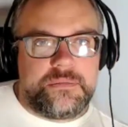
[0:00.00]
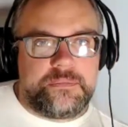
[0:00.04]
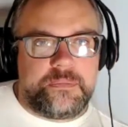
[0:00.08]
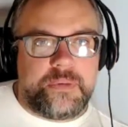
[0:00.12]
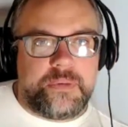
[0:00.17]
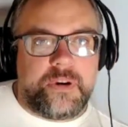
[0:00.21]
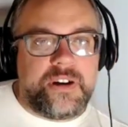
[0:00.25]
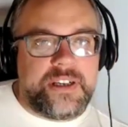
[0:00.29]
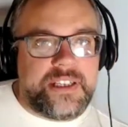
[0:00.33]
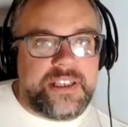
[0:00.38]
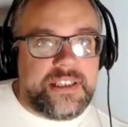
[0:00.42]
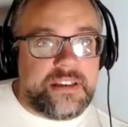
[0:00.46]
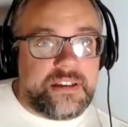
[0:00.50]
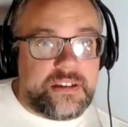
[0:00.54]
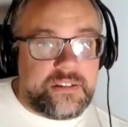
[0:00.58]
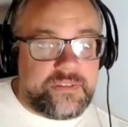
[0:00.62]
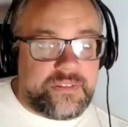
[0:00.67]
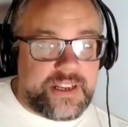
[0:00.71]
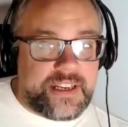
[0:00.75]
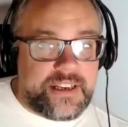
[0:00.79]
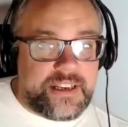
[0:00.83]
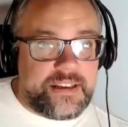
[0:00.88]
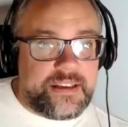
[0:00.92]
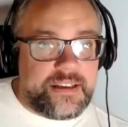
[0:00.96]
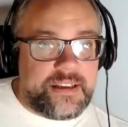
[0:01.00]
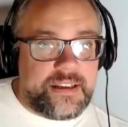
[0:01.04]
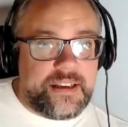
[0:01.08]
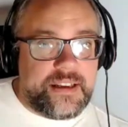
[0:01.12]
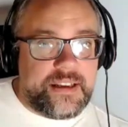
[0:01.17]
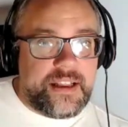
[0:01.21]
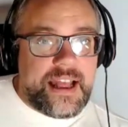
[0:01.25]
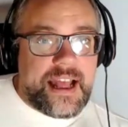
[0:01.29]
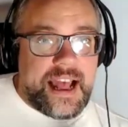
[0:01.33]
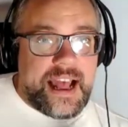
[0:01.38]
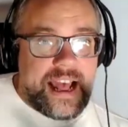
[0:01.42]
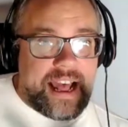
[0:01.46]
point of it
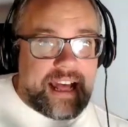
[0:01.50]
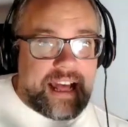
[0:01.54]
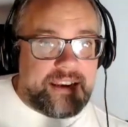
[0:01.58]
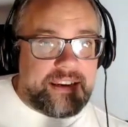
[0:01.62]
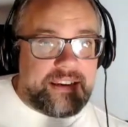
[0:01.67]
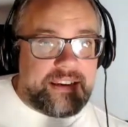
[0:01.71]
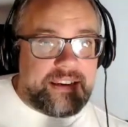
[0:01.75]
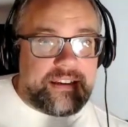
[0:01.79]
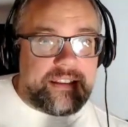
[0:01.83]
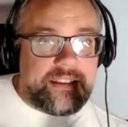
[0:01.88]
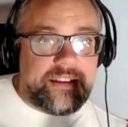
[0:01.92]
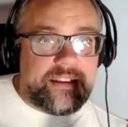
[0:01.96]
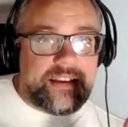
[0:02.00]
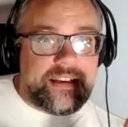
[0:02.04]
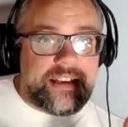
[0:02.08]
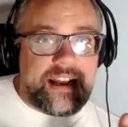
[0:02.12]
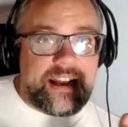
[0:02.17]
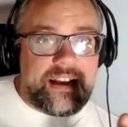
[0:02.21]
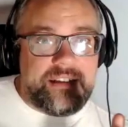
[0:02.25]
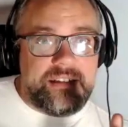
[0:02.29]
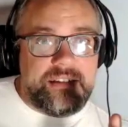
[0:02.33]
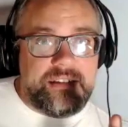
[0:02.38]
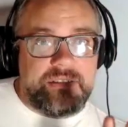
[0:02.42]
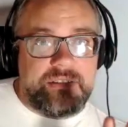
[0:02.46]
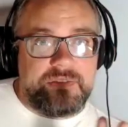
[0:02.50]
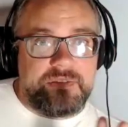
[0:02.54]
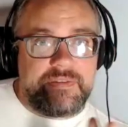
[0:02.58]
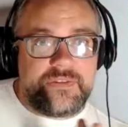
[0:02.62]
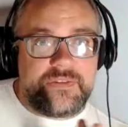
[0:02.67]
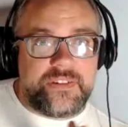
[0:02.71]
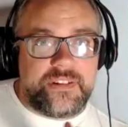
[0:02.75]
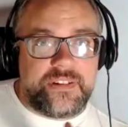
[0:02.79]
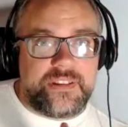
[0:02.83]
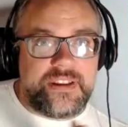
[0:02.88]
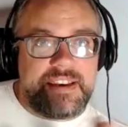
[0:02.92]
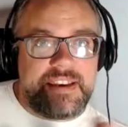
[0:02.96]
and the kind
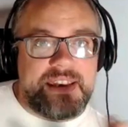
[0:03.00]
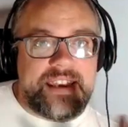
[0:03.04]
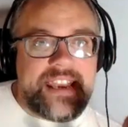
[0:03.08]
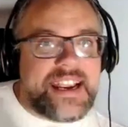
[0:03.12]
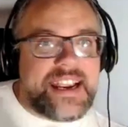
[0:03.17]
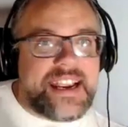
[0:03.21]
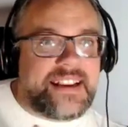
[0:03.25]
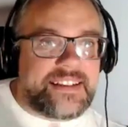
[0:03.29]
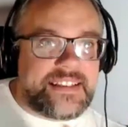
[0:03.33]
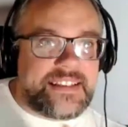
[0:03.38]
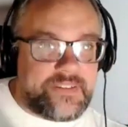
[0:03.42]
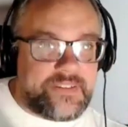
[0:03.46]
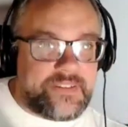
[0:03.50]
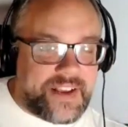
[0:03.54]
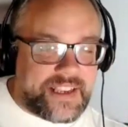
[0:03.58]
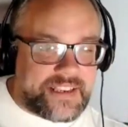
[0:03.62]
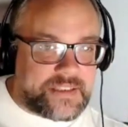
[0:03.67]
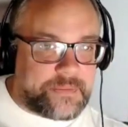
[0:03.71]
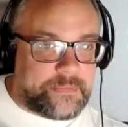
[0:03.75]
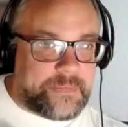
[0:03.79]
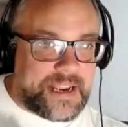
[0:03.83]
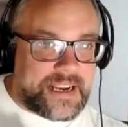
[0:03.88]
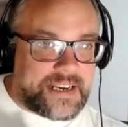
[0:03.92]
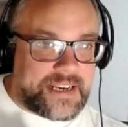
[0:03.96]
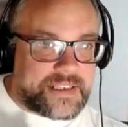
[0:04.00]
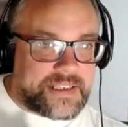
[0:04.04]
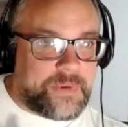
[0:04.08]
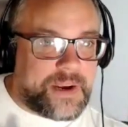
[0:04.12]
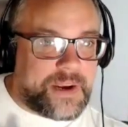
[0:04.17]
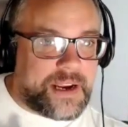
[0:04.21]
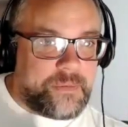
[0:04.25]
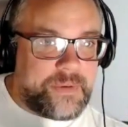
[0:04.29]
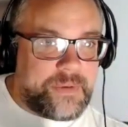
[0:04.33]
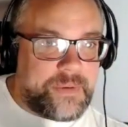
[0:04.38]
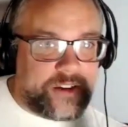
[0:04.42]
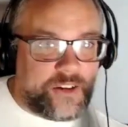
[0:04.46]
of the negative aspects
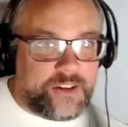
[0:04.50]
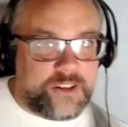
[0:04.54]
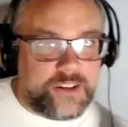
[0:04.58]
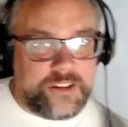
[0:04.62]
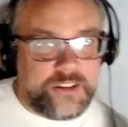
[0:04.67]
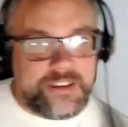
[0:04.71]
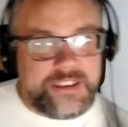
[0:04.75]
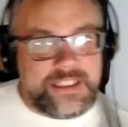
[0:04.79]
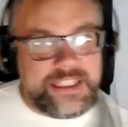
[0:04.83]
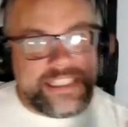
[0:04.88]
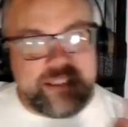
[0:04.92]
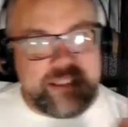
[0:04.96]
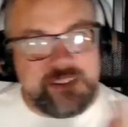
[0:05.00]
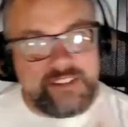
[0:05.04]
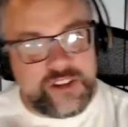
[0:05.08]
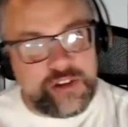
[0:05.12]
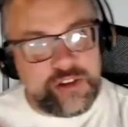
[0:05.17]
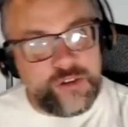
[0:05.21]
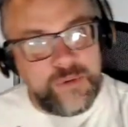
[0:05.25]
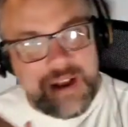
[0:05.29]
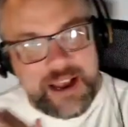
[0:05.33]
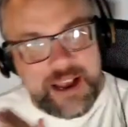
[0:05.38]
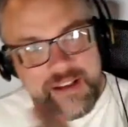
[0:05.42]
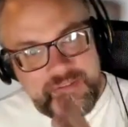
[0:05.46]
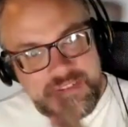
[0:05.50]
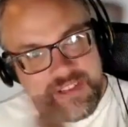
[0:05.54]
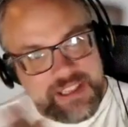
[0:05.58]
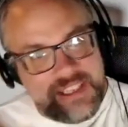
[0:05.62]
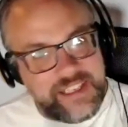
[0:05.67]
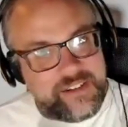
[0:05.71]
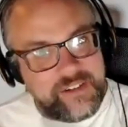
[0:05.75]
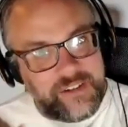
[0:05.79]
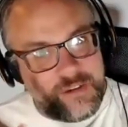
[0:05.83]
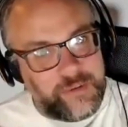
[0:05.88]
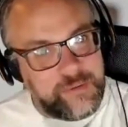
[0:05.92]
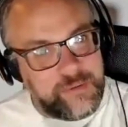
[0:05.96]
where we lean too heavy
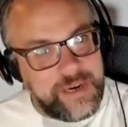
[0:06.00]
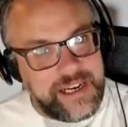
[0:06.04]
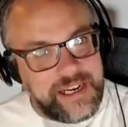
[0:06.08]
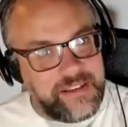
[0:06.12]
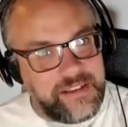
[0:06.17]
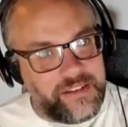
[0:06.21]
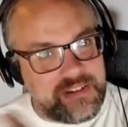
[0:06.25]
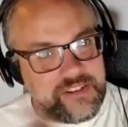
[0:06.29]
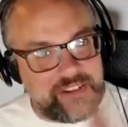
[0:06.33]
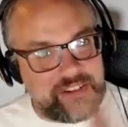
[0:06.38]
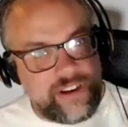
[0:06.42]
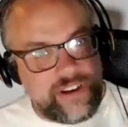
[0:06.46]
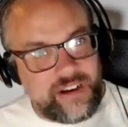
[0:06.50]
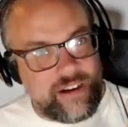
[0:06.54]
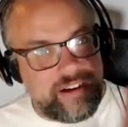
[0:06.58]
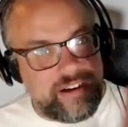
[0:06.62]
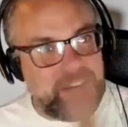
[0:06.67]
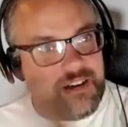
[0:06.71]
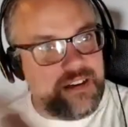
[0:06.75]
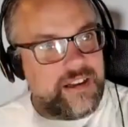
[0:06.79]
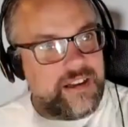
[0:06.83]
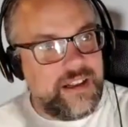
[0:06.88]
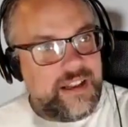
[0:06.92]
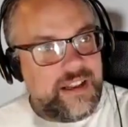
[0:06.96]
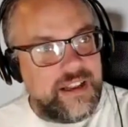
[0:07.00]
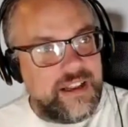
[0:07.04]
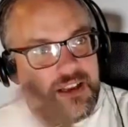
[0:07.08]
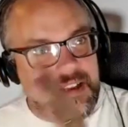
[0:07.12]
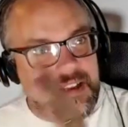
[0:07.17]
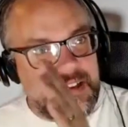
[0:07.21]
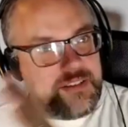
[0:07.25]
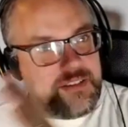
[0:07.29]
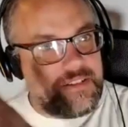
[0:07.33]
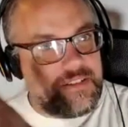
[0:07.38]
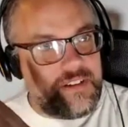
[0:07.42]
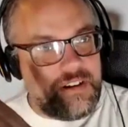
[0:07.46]
the other way and start
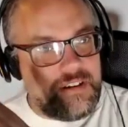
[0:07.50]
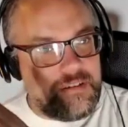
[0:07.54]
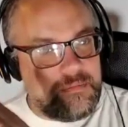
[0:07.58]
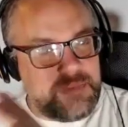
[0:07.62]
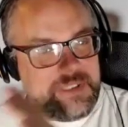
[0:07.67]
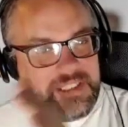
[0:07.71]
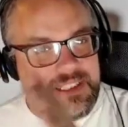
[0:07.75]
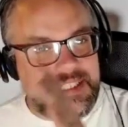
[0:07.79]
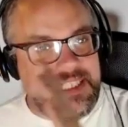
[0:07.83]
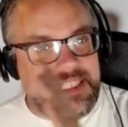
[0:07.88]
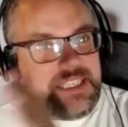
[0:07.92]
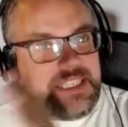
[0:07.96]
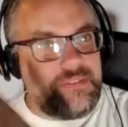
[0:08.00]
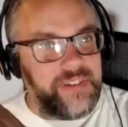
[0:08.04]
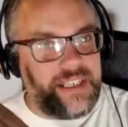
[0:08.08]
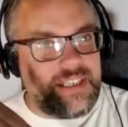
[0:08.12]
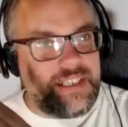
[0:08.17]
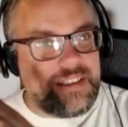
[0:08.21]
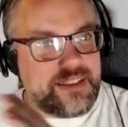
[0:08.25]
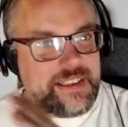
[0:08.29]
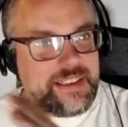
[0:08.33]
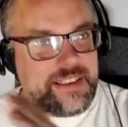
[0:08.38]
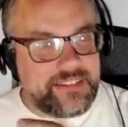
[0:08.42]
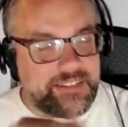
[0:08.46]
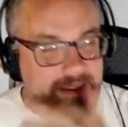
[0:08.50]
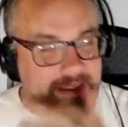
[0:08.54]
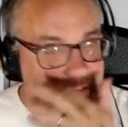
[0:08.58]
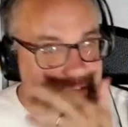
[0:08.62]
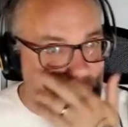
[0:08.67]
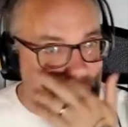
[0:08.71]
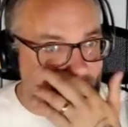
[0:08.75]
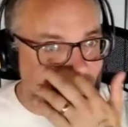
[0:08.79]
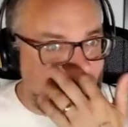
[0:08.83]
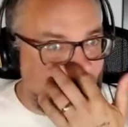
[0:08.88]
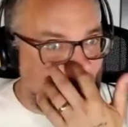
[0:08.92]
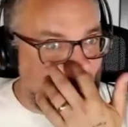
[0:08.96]
believing things. You
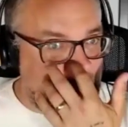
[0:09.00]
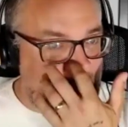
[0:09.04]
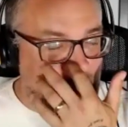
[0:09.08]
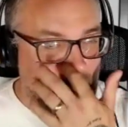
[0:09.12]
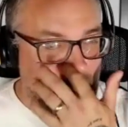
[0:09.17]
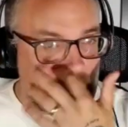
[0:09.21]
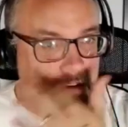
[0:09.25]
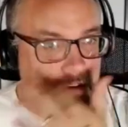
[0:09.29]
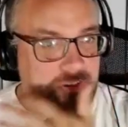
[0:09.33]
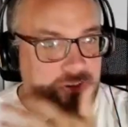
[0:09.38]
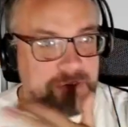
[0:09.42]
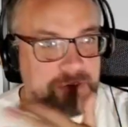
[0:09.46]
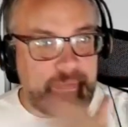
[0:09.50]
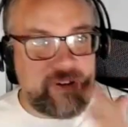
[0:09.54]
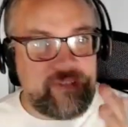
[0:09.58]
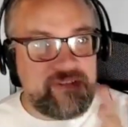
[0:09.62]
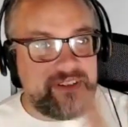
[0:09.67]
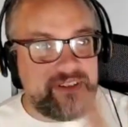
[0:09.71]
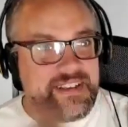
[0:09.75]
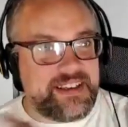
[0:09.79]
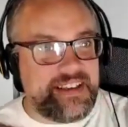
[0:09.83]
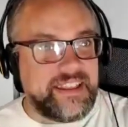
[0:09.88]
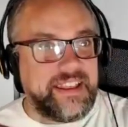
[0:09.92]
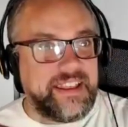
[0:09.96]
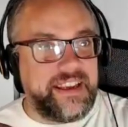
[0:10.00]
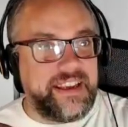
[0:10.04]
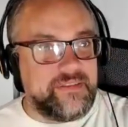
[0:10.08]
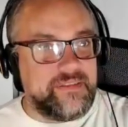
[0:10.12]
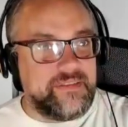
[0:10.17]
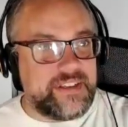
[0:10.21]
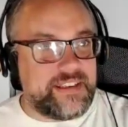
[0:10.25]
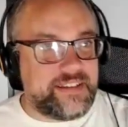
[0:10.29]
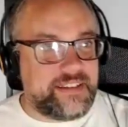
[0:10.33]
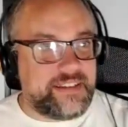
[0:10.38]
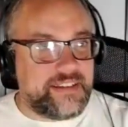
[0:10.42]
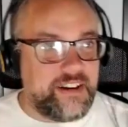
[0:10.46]
know, this is how conspiracy
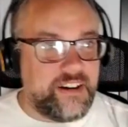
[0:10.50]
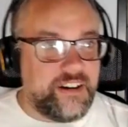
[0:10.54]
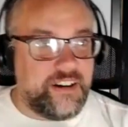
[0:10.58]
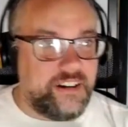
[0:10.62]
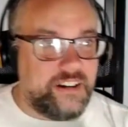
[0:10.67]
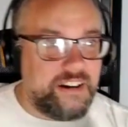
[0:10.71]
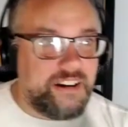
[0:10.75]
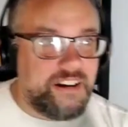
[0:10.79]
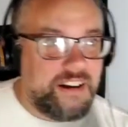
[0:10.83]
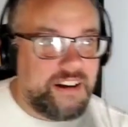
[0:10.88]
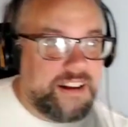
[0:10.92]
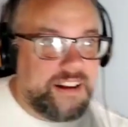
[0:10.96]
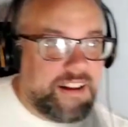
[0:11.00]
theories start.